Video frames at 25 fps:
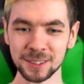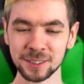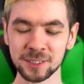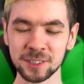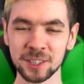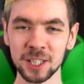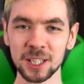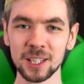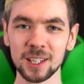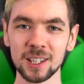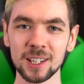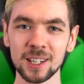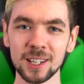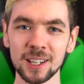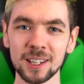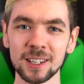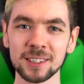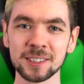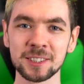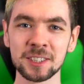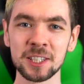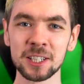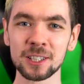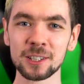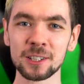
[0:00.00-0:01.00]

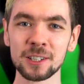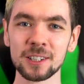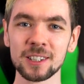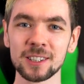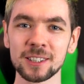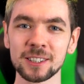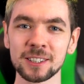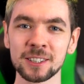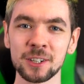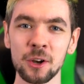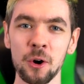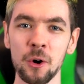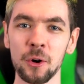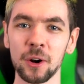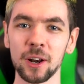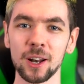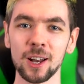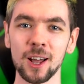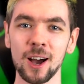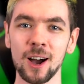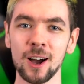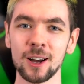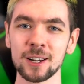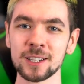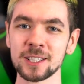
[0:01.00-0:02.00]
Still, still going
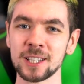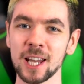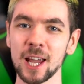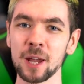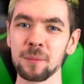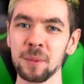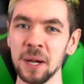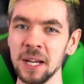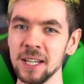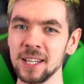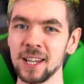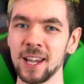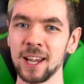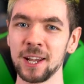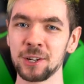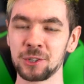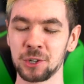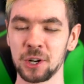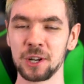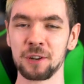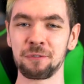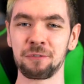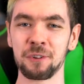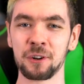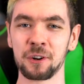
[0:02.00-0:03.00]
along day by day
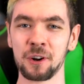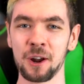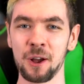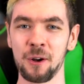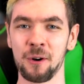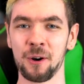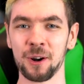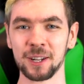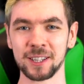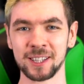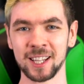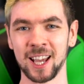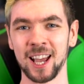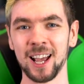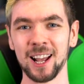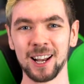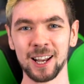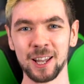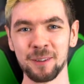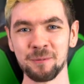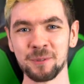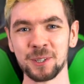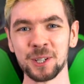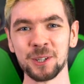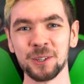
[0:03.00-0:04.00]
trying to figure out what the
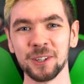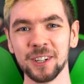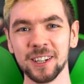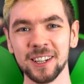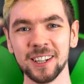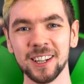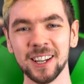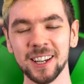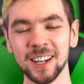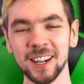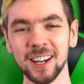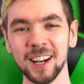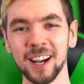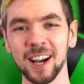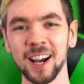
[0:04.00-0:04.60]
hell I'm doing.